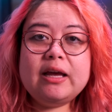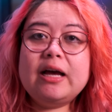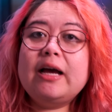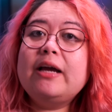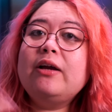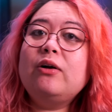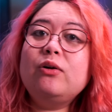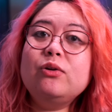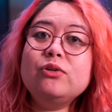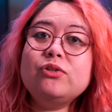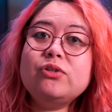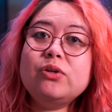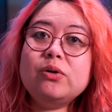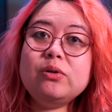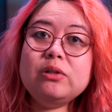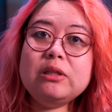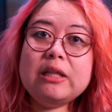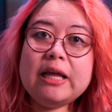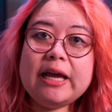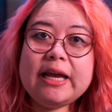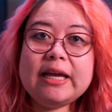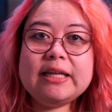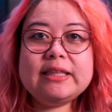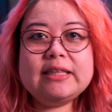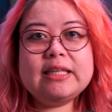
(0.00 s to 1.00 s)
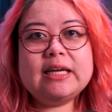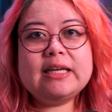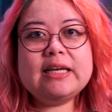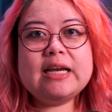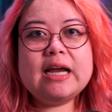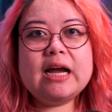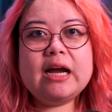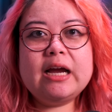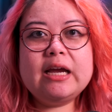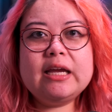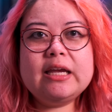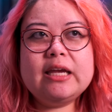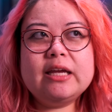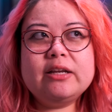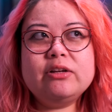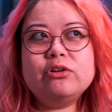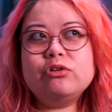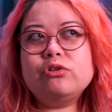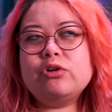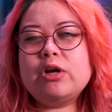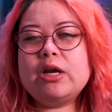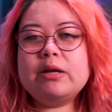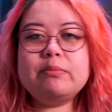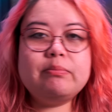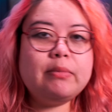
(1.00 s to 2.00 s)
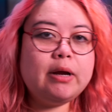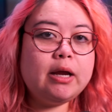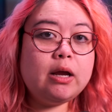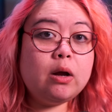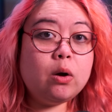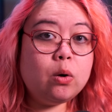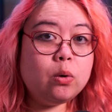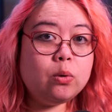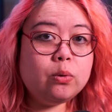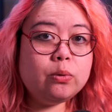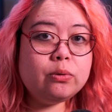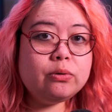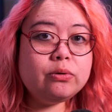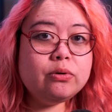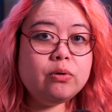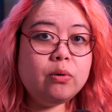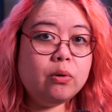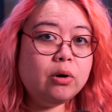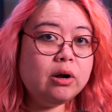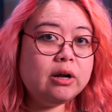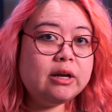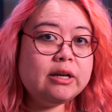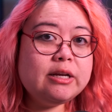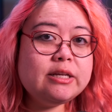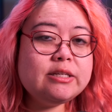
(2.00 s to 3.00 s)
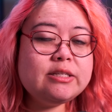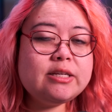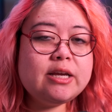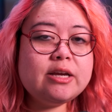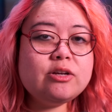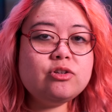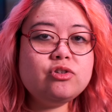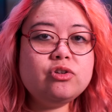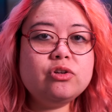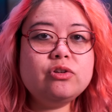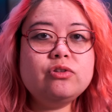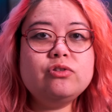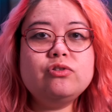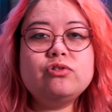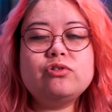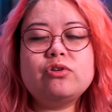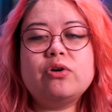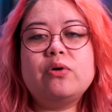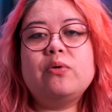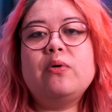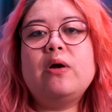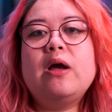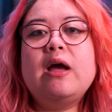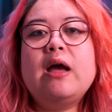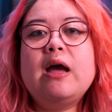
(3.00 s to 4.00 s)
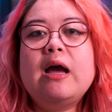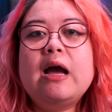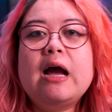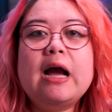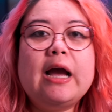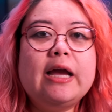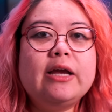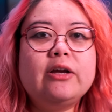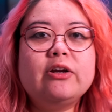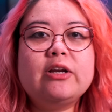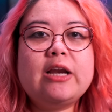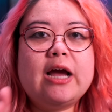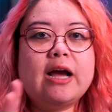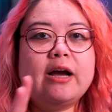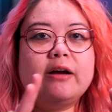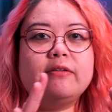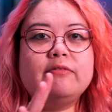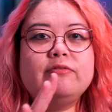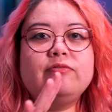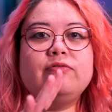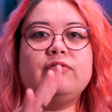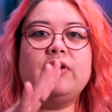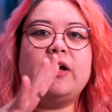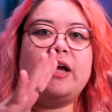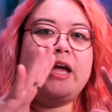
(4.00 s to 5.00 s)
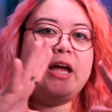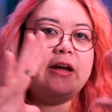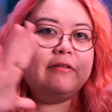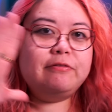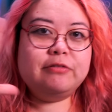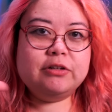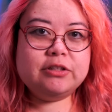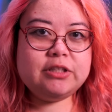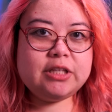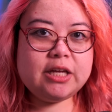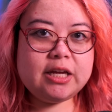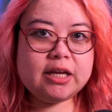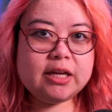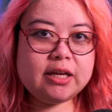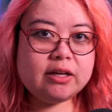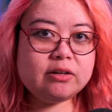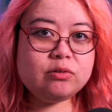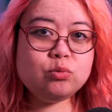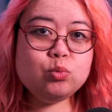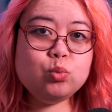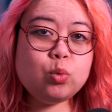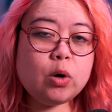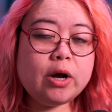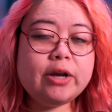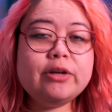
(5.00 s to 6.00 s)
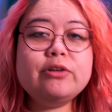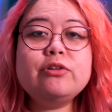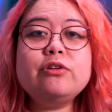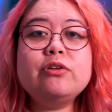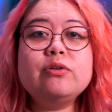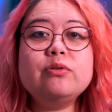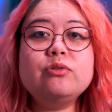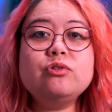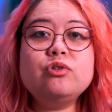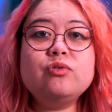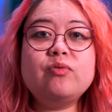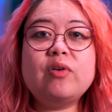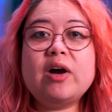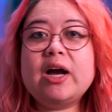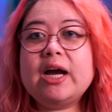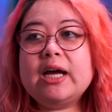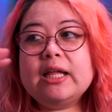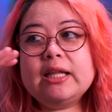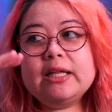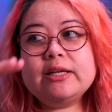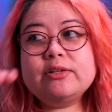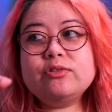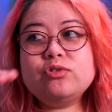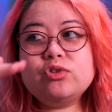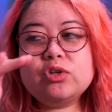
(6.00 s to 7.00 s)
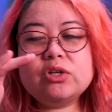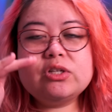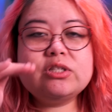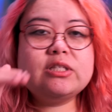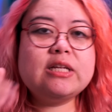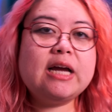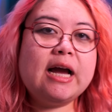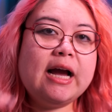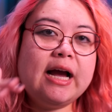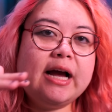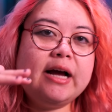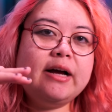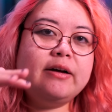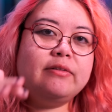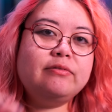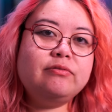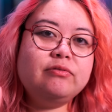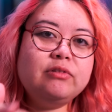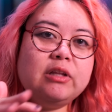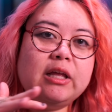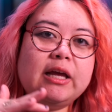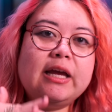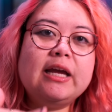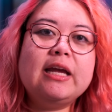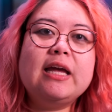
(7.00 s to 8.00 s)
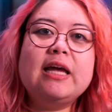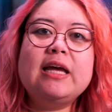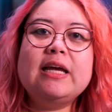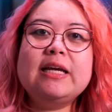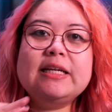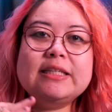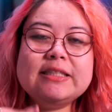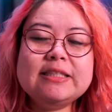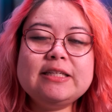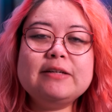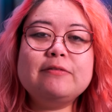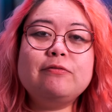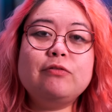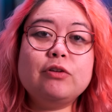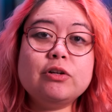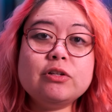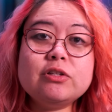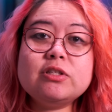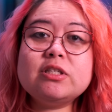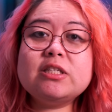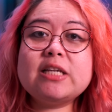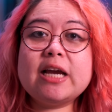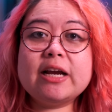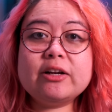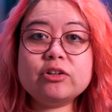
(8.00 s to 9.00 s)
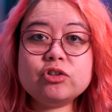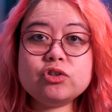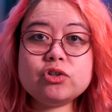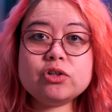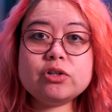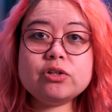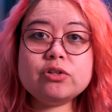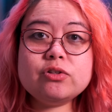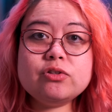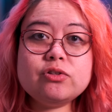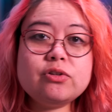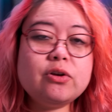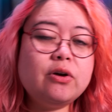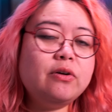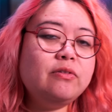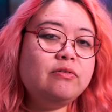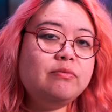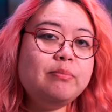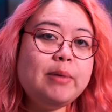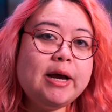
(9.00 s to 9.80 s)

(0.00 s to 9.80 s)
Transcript: I also like that I can create my own organization, so I could have everything in one huge file and just have like different sections of